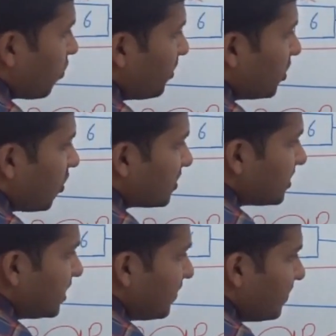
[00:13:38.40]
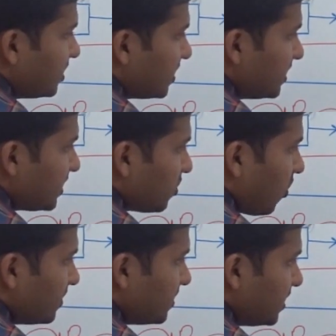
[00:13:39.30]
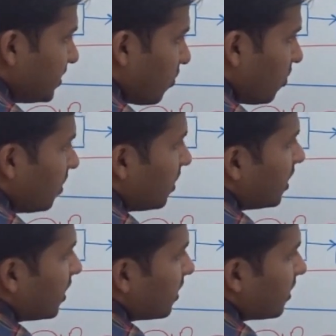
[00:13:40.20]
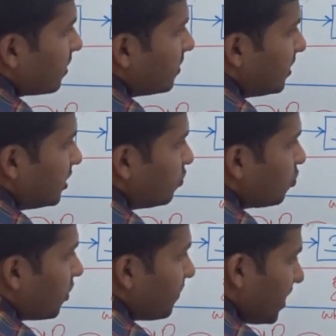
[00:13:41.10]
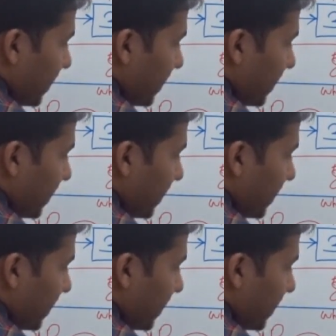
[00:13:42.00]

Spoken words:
because the division is non-zero, the new node will